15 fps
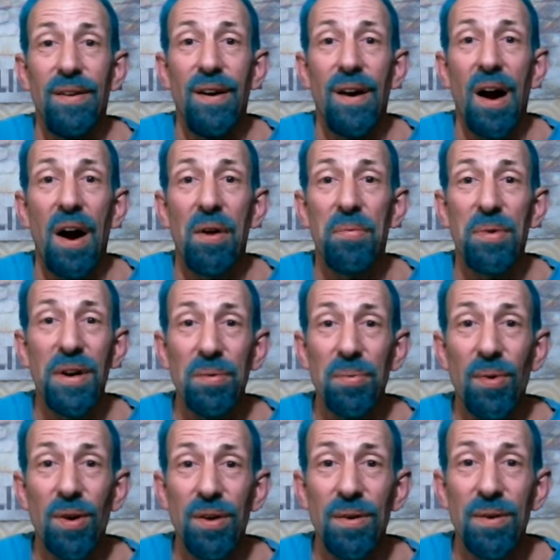A
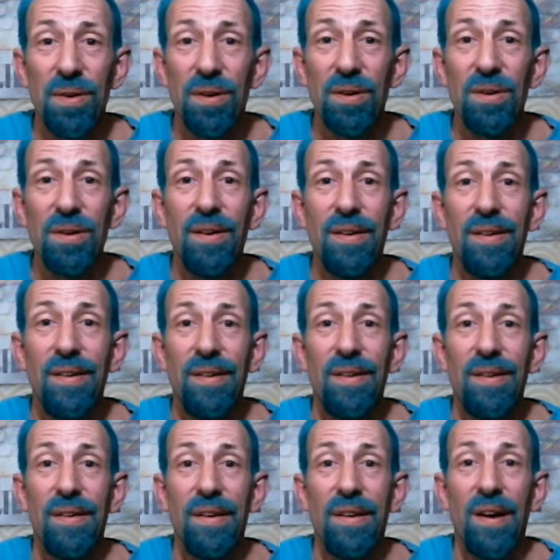rewarder
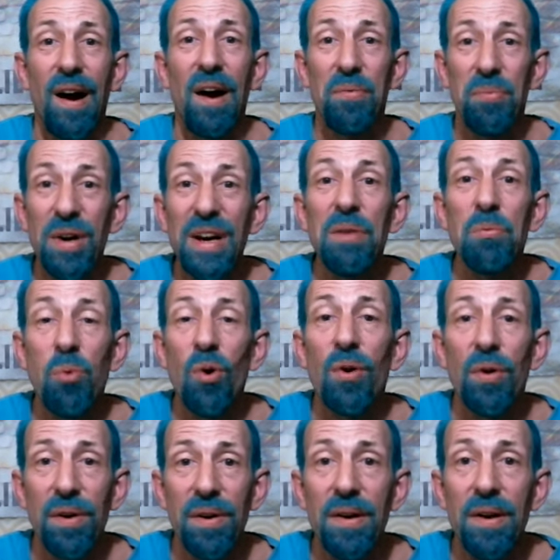our
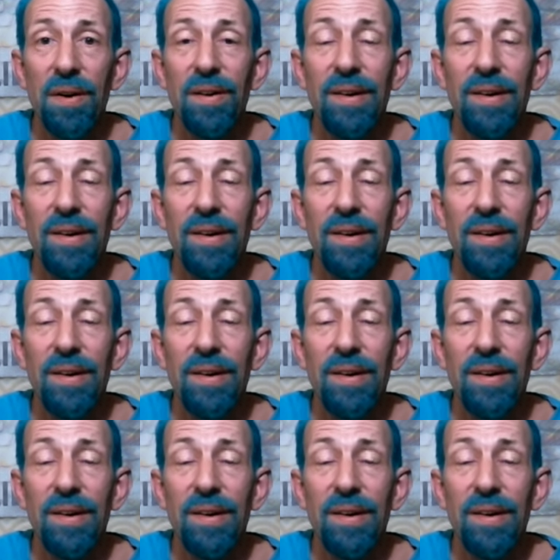reward